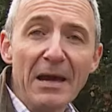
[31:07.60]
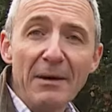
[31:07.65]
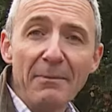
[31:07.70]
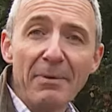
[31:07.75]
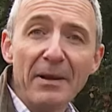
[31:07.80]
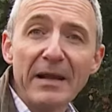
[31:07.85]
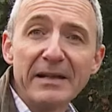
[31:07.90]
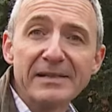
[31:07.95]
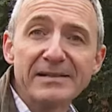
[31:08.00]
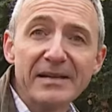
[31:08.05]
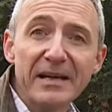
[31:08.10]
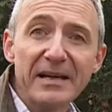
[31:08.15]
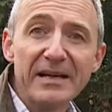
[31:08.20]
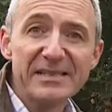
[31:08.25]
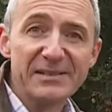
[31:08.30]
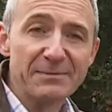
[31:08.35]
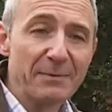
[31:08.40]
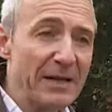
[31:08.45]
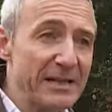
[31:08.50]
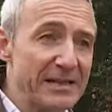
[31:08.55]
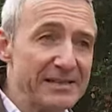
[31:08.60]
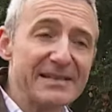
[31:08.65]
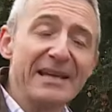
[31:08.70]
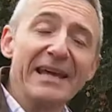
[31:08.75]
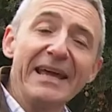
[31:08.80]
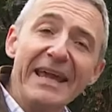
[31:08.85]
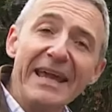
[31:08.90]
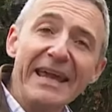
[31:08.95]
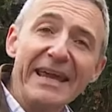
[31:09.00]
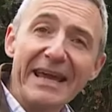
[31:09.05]
Plus, as well as
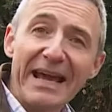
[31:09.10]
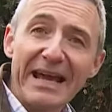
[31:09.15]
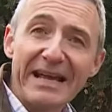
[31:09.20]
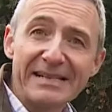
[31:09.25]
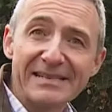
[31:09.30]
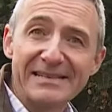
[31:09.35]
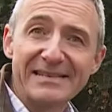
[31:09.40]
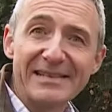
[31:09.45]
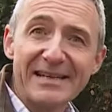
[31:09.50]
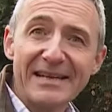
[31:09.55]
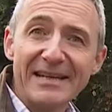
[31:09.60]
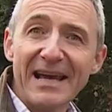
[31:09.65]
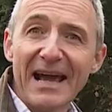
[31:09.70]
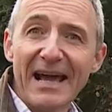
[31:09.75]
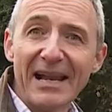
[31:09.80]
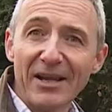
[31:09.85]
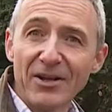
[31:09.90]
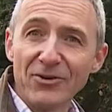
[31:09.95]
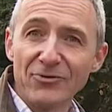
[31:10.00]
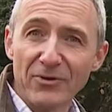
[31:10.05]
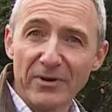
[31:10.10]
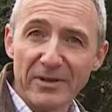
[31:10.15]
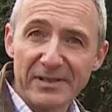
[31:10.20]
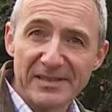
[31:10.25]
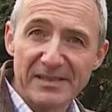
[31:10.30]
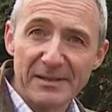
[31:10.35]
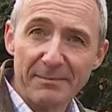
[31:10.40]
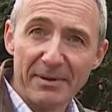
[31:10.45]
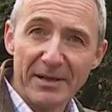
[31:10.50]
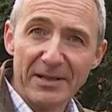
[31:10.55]
ESC, electronic
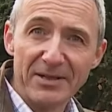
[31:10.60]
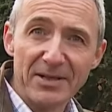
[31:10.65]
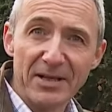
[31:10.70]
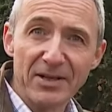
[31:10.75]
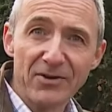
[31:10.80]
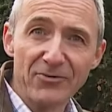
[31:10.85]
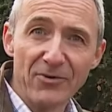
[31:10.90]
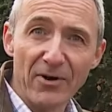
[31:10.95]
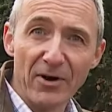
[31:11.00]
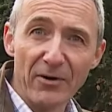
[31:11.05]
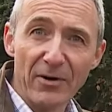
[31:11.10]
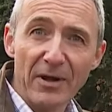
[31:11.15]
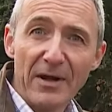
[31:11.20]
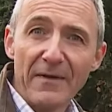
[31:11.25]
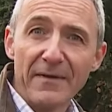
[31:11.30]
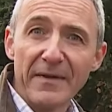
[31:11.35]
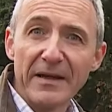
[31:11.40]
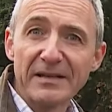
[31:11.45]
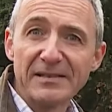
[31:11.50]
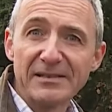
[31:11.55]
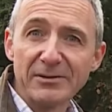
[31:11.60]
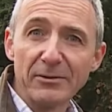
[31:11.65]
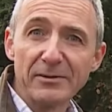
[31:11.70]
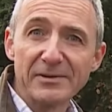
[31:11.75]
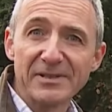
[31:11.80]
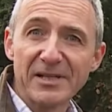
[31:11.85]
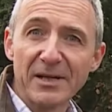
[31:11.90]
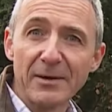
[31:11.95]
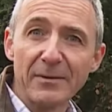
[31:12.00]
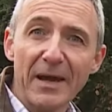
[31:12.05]
stability control, there's
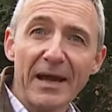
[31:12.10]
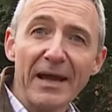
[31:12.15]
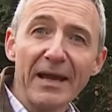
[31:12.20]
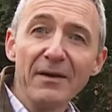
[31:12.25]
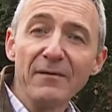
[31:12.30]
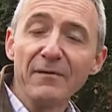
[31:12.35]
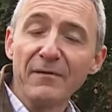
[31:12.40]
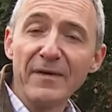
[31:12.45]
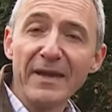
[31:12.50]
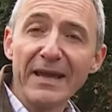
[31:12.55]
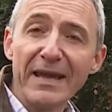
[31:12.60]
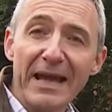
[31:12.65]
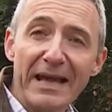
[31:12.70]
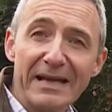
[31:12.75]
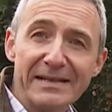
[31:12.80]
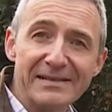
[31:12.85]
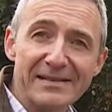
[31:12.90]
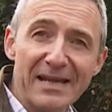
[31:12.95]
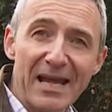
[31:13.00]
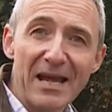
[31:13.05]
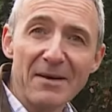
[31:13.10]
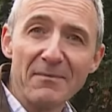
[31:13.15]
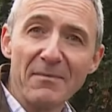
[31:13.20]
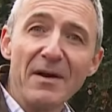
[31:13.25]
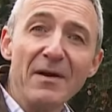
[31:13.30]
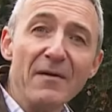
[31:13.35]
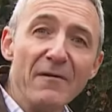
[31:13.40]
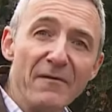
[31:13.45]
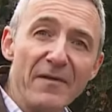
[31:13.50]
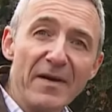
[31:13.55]
also a VSM,
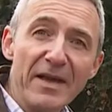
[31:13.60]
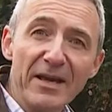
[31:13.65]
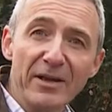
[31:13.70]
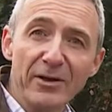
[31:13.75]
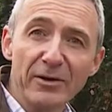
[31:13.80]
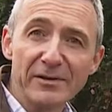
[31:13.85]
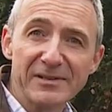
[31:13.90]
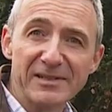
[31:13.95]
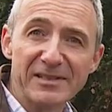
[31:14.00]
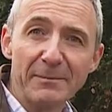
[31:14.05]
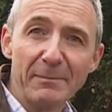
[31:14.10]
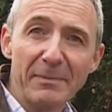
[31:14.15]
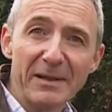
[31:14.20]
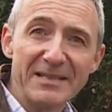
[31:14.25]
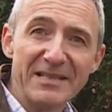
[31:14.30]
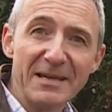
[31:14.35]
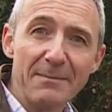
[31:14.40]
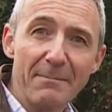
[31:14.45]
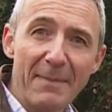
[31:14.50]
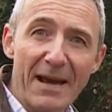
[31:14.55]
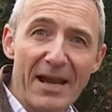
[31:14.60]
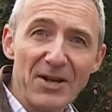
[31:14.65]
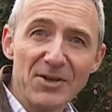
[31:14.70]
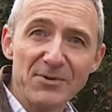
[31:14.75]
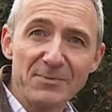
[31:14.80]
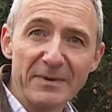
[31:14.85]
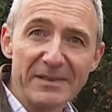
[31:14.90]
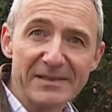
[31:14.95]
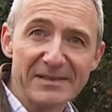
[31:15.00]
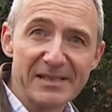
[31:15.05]
vehicle stability
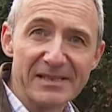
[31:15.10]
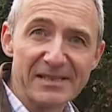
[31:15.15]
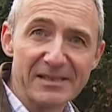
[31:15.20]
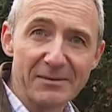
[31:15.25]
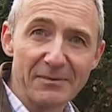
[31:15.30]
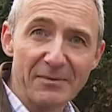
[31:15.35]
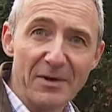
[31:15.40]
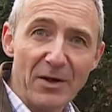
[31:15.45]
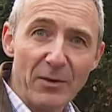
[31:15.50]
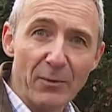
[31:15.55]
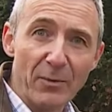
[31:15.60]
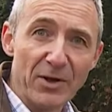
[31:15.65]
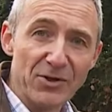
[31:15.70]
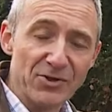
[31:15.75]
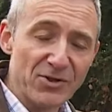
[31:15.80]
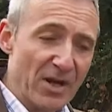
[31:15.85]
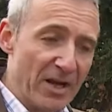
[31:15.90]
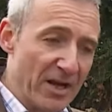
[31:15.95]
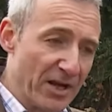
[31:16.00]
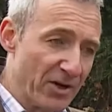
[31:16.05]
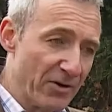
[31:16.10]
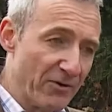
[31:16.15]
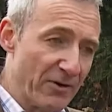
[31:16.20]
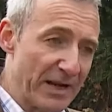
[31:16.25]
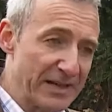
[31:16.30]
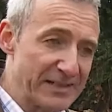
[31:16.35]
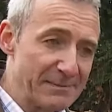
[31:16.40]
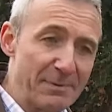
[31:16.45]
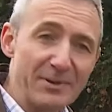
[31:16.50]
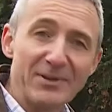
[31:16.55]
management system, which
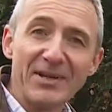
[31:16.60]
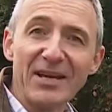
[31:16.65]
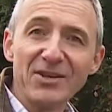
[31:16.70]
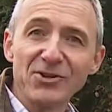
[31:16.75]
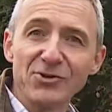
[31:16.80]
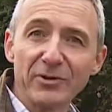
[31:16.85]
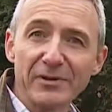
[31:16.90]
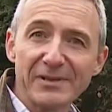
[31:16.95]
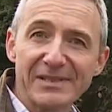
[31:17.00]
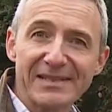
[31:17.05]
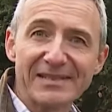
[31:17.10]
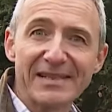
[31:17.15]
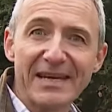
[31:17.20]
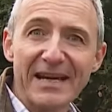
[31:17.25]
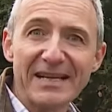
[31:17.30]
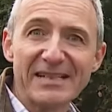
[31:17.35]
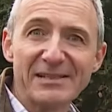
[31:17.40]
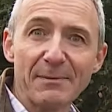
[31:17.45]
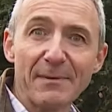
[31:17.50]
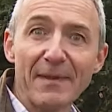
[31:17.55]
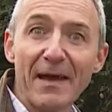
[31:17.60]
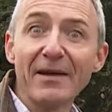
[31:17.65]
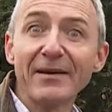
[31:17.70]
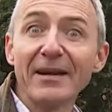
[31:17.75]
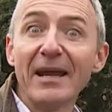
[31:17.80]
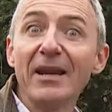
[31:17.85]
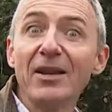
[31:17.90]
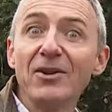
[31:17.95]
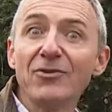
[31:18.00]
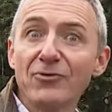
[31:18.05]
corrects potential skids without
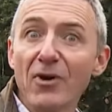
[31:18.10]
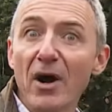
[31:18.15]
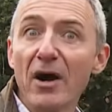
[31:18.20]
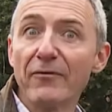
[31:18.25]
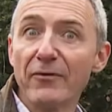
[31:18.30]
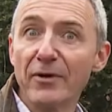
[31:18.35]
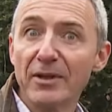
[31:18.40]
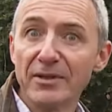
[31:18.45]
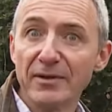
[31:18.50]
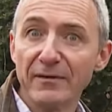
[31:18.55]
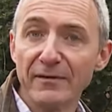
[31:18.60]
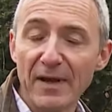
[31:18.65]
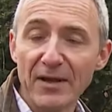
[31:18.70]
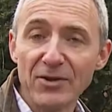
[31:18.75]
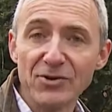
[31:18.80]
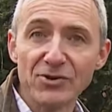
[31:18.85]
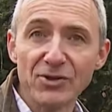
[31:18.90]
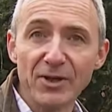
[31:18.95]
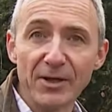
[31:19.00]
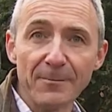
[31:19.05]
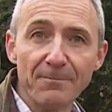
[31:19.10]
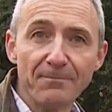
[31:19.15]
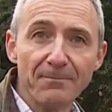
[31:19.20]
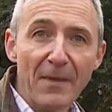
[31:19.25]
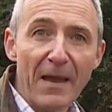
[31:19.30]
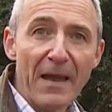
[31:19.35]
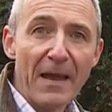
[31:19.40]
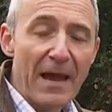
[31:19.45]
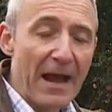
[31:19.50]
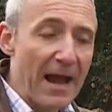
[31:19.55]
any driver intervention.
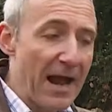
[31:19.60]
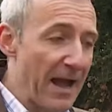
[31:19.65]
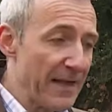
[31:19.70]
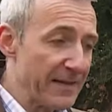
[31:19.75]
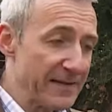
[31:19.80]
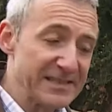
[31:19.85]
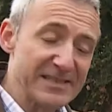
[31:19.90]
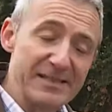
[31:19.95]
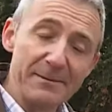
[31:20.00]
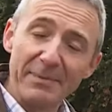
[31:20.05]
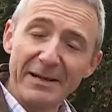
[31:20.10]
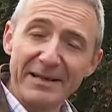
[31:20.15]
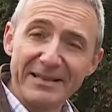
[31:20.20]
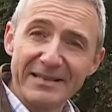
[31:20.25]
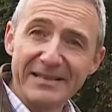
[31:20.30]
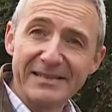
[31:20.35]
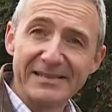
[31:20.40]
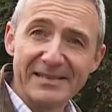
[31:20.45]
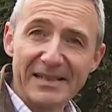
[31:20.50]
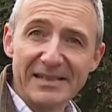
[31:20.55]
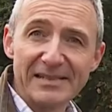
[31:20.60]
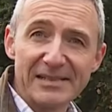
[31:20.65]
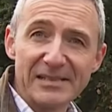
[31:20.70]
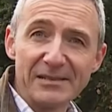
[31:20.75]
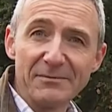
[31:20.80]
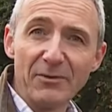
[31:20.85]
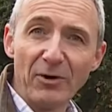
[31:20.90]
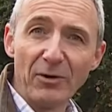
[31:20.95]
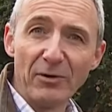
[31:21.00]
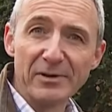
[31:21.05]
Uh, the stability
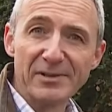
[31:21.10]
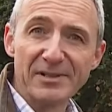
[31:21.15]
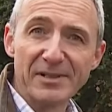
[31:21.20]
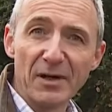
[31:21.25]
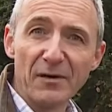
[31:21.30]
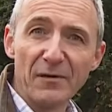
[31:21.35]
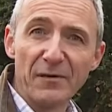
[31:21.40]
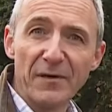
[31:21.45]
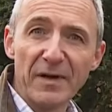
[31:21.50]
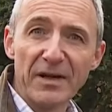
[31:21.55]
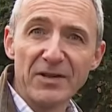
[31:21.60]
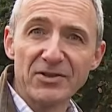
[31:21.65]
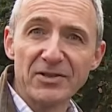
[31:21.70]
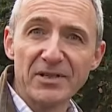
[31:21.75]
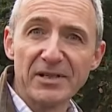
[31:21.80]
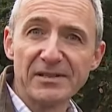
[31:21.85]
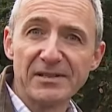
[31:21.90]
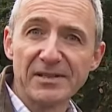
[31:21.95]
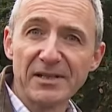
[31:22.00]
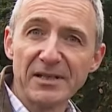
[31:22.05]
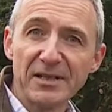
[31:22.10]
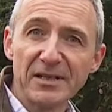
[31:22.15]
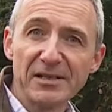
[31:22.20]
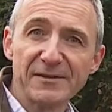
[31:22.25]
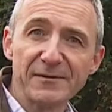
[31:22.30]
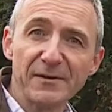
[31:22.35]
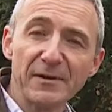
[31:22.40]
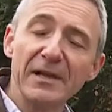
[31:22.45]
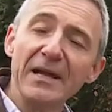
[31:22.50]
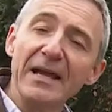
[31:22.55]
system also features a
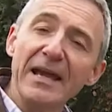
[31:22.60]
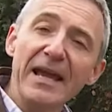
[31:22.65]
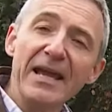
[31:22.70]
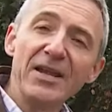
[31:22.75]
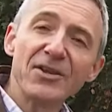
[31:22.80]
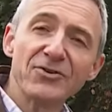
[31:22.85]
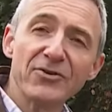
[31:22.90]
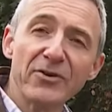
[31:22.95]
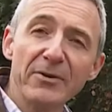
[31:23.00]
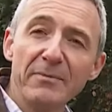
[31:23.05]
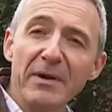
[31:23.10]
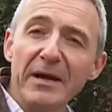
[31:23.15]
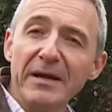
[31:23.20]
useful interim